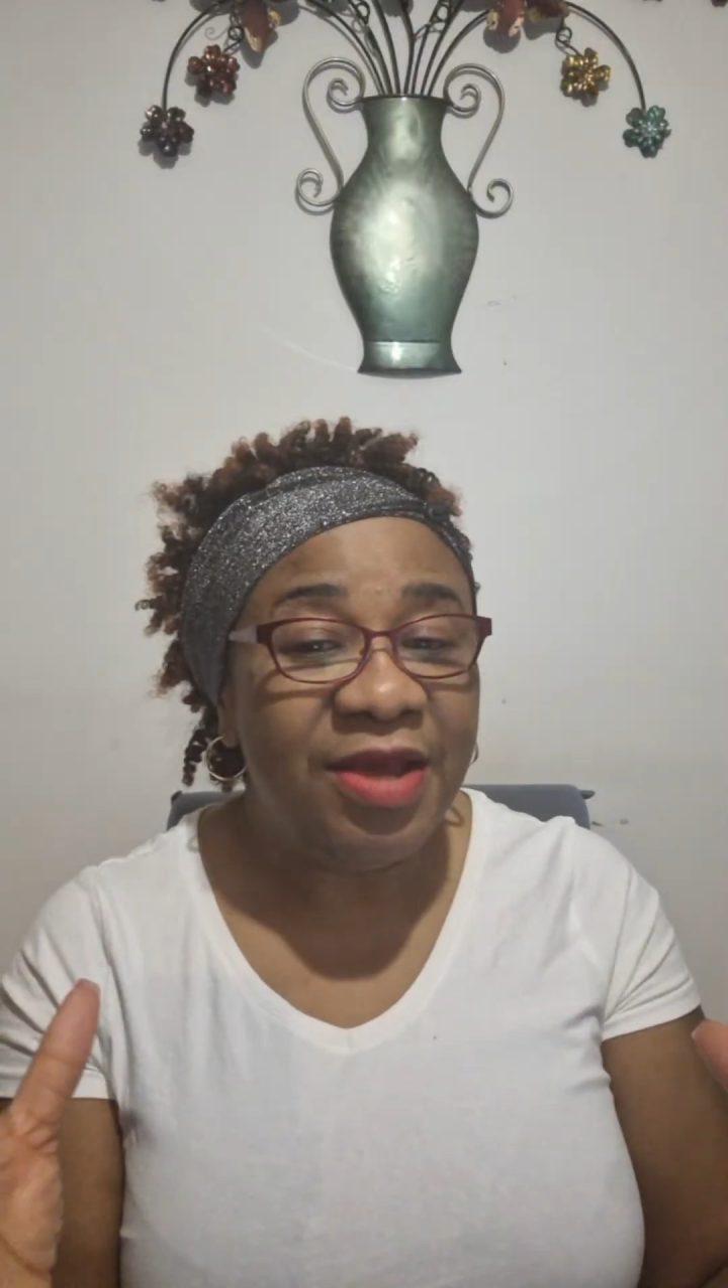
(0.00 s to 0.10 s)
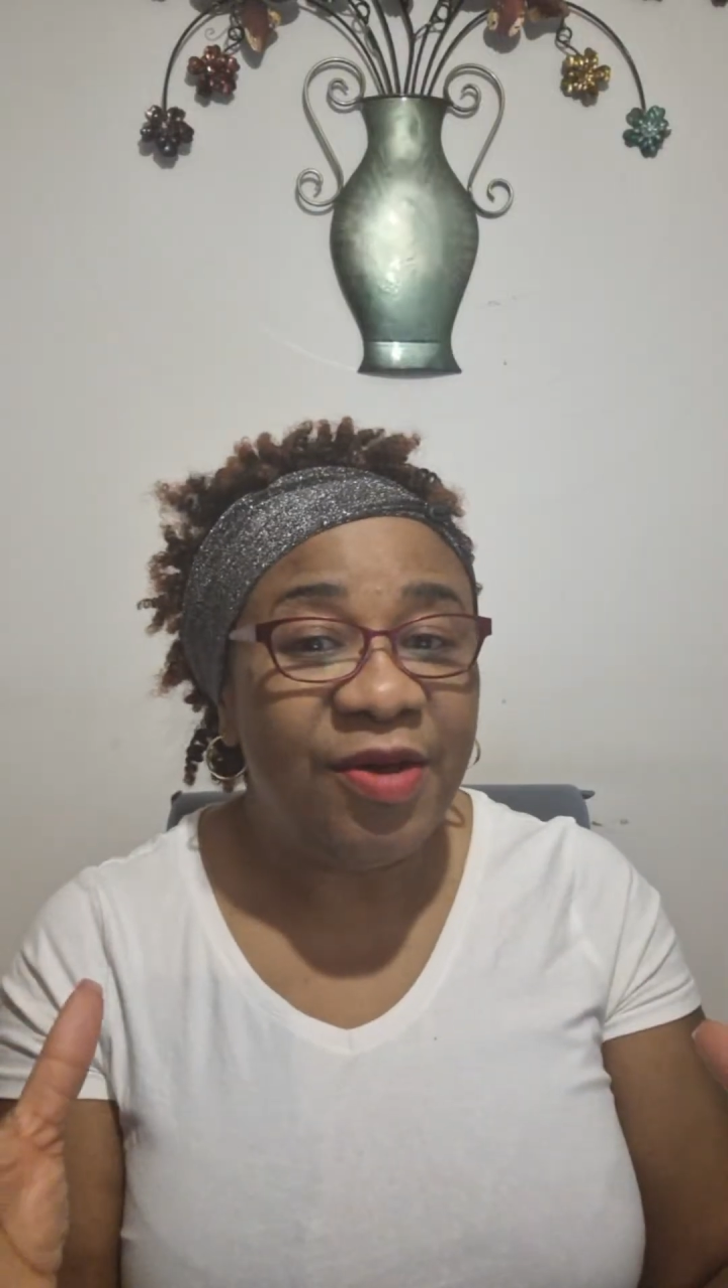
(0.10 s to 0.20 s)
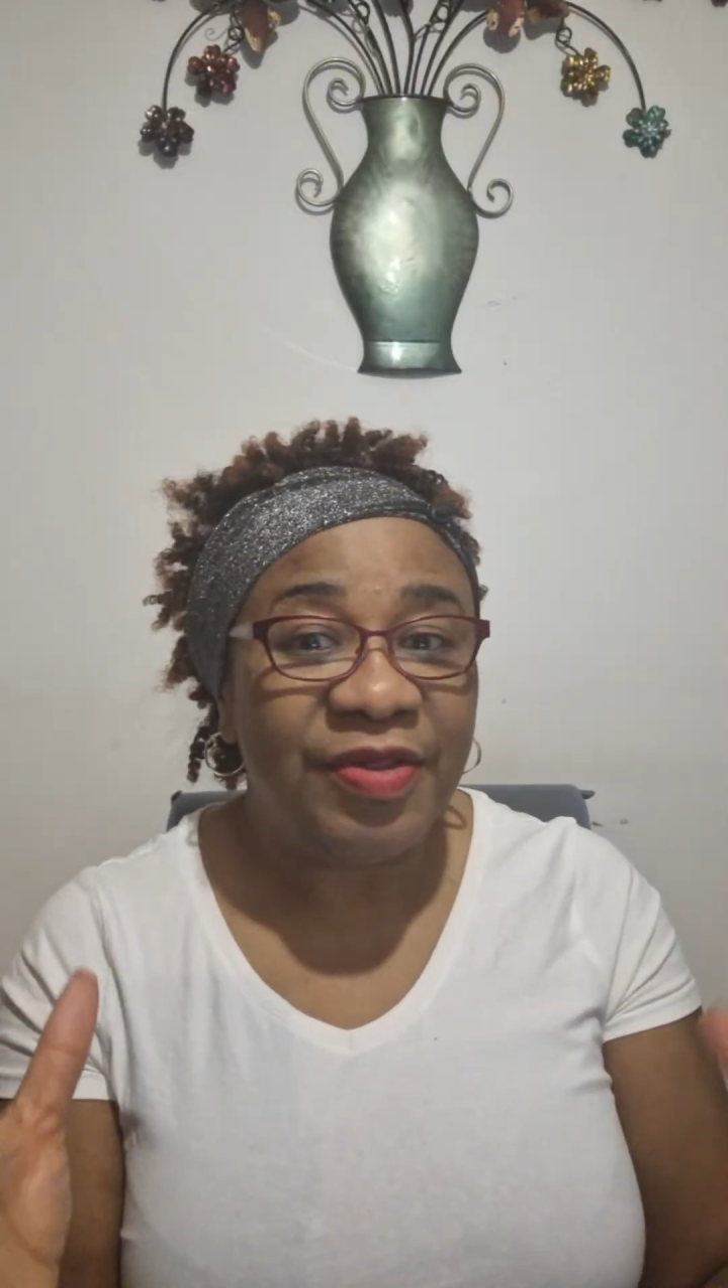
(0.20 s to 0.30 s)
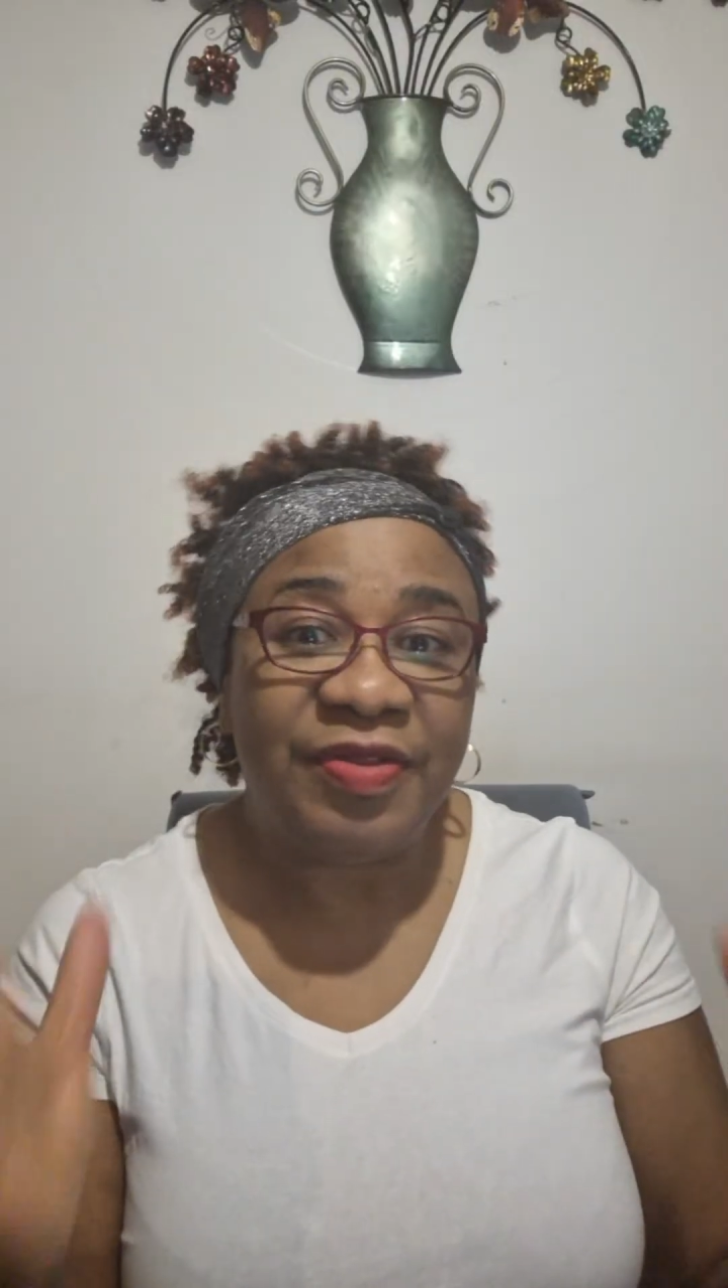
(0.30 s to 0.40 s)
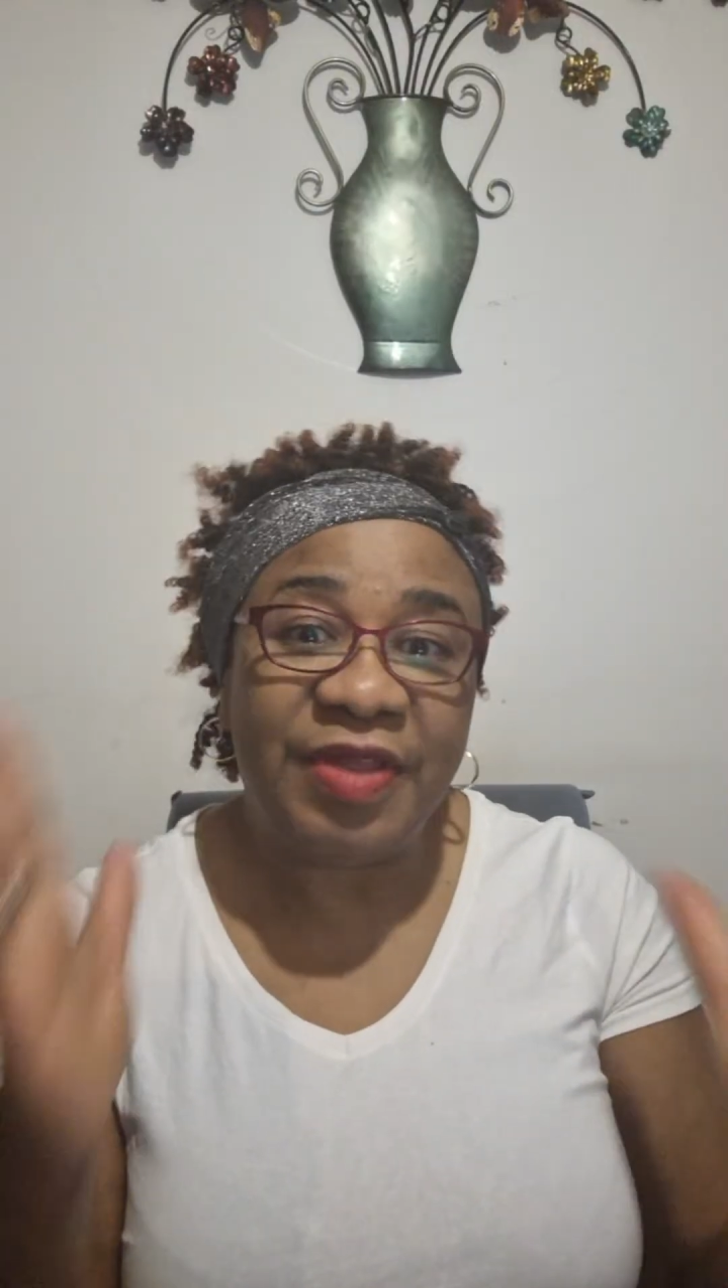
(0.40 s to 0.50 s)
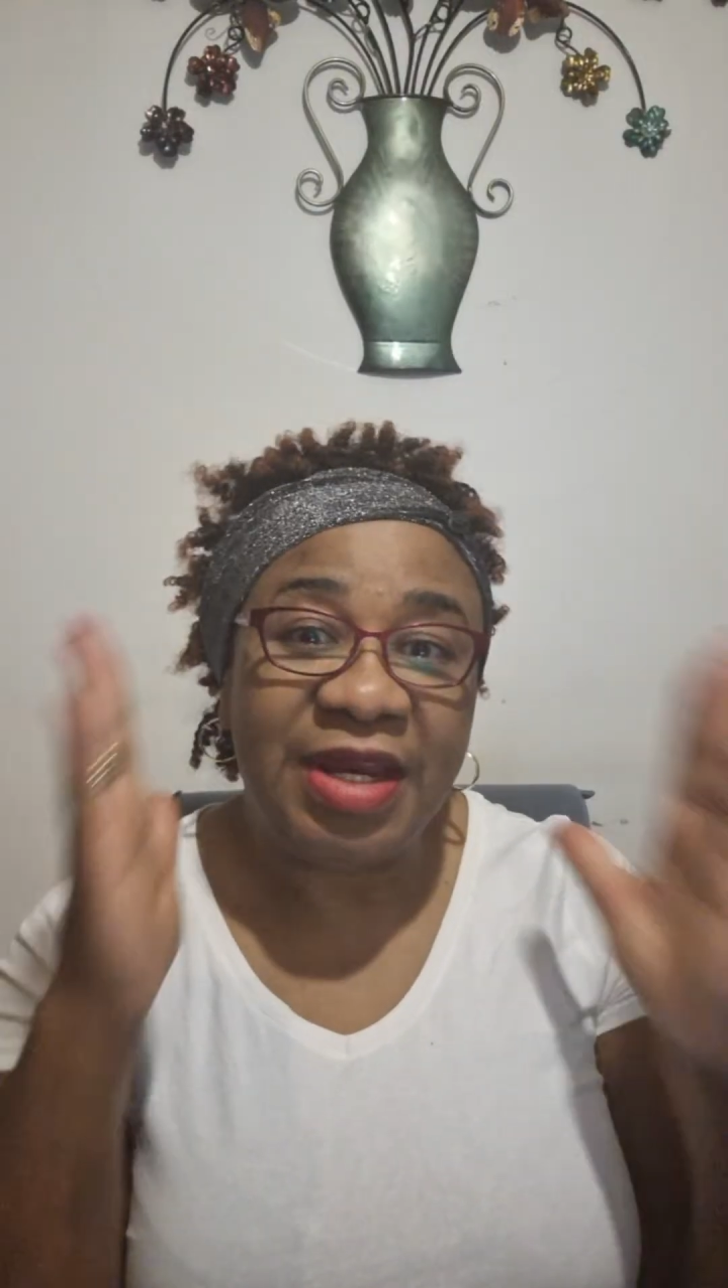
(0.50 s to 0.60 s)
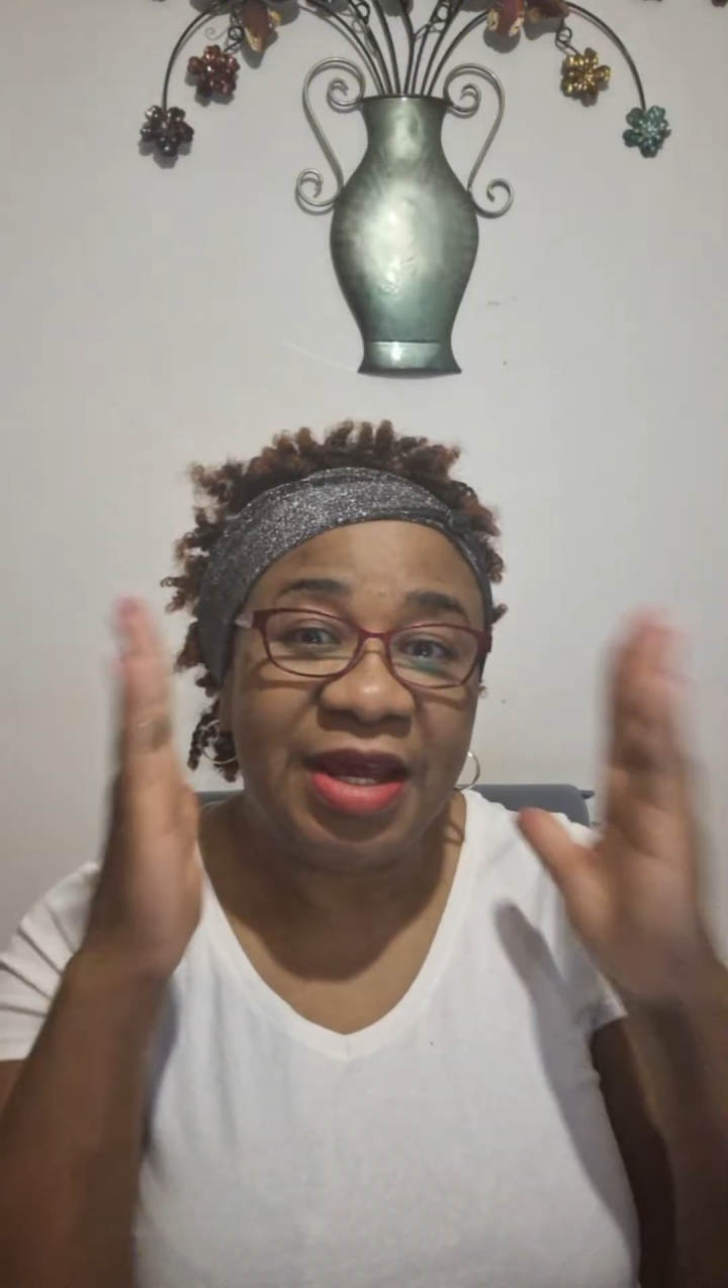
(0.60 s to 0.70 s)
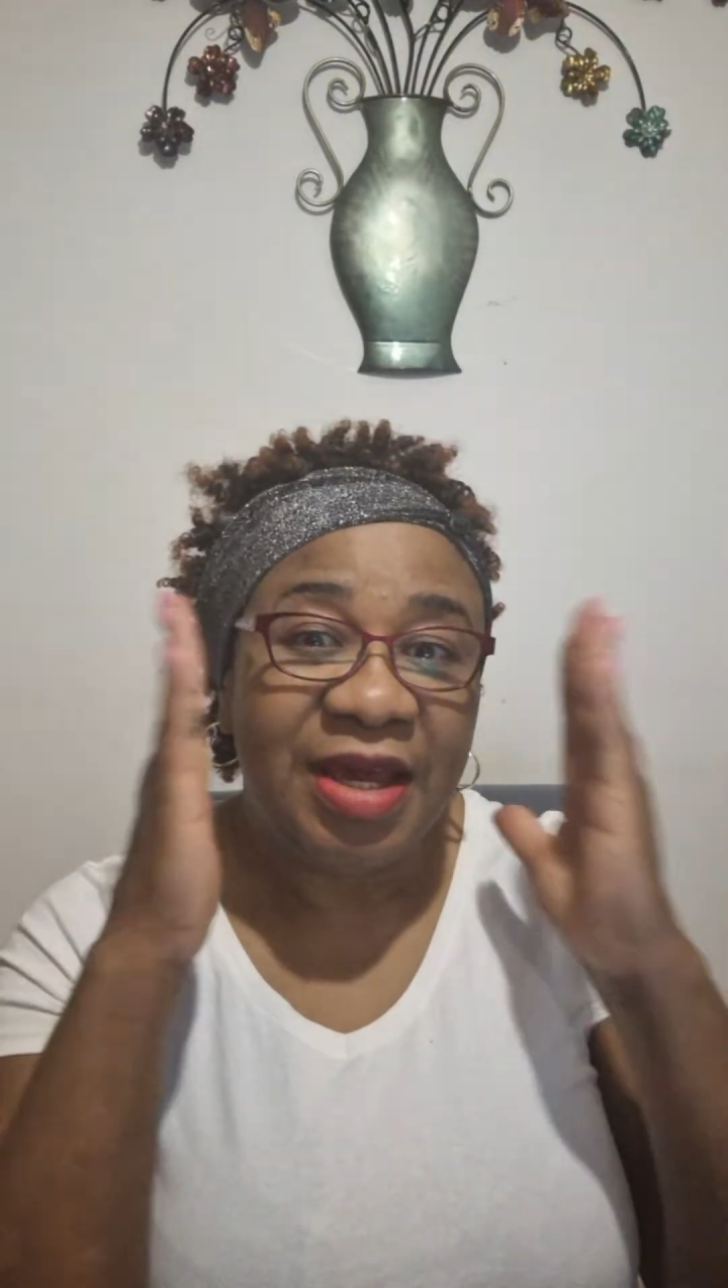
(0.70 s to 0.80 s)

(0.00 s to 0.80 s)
other thing.